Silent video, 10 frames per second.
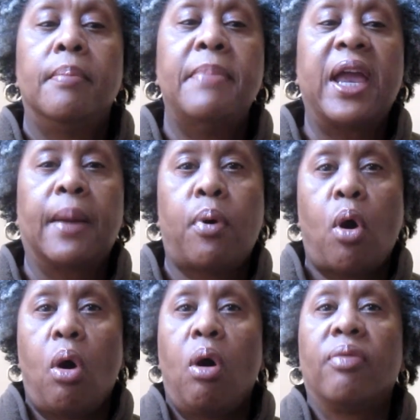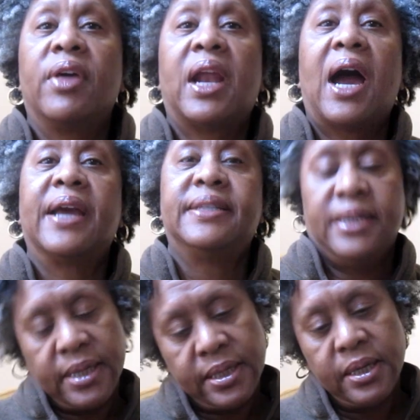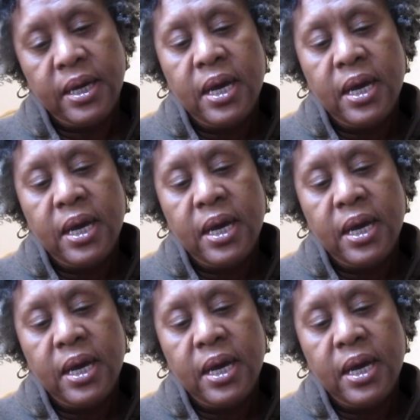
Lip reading: makeup haul that I did